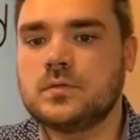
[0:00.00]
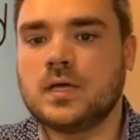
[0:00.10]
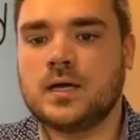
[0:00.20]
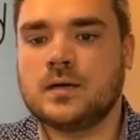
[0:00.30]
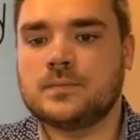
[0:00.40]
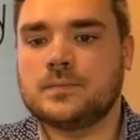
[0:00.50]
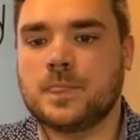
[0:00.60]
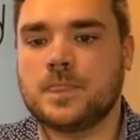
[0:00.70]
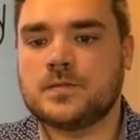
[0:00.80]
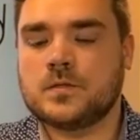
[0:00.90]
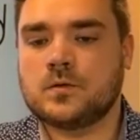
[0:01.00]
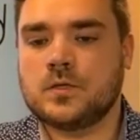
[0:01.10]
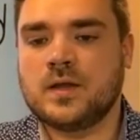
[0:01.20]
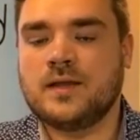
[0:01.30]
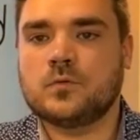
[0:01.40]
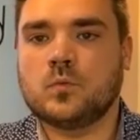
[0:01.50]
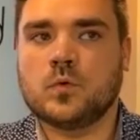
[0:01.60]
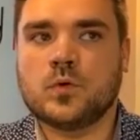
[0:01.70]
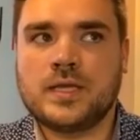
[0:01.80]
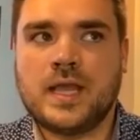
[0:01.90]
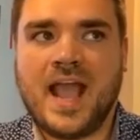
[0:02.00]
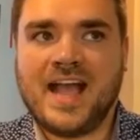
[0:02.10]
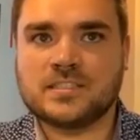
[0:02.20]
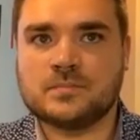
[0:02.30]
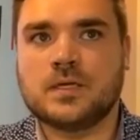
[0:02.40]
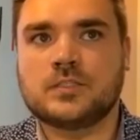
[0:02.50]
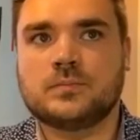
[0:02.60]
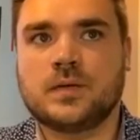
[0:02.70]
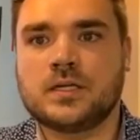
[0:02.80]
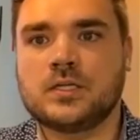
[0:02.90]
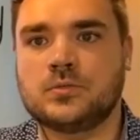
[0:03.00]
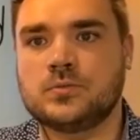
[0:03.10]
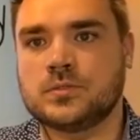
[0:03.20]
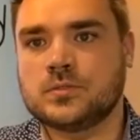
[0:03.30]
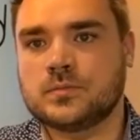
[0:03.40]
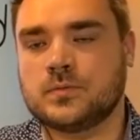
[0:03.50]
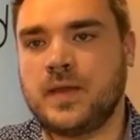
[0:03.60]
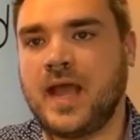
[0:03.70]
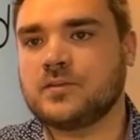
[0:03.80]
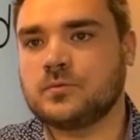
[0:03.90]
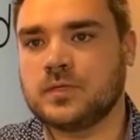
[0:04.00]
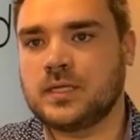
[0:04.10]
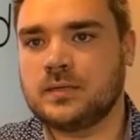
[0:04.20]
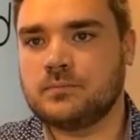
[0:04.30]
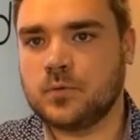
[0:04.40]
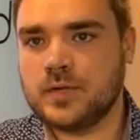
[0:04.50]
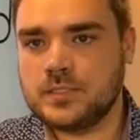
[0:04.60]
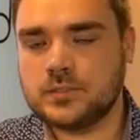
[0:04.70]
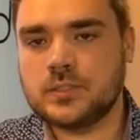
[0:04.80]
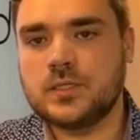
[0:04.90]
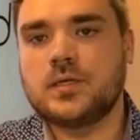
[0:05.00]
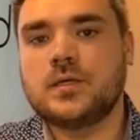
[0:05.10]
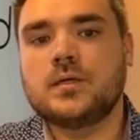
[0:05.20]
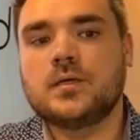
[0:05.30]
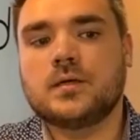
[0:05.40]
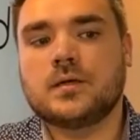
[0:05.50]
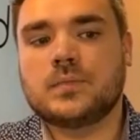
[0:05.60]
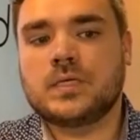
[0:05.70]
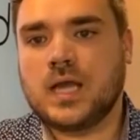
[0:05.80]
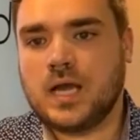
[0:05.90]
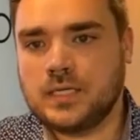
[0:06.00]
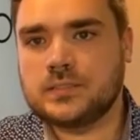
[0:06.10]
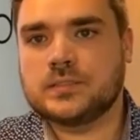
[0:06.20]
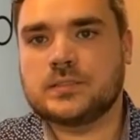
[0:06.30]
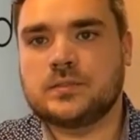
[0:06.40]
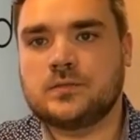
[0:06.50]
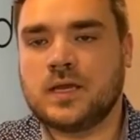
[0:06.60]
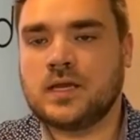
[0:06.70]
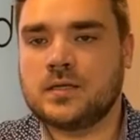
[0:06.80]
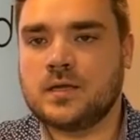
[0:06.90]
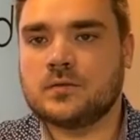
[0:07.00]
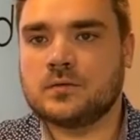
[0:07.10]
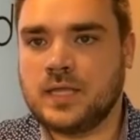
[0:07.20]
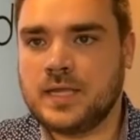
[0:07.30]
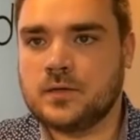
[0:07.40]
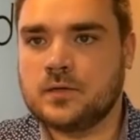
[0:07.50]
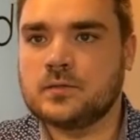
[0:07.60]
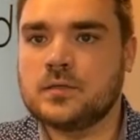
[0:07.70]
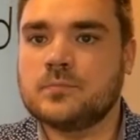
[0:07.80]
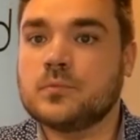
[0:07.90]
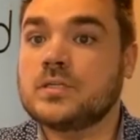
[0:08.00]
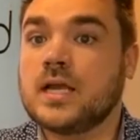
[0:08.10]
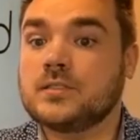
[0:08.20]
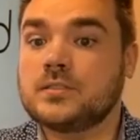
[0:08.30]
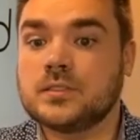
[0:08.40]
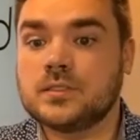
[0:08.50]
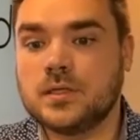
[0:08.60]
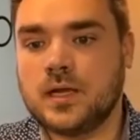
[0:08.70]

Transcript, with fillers: Um, so you don't have to worry as much about a user's password getting breached because you've got another layer of protection.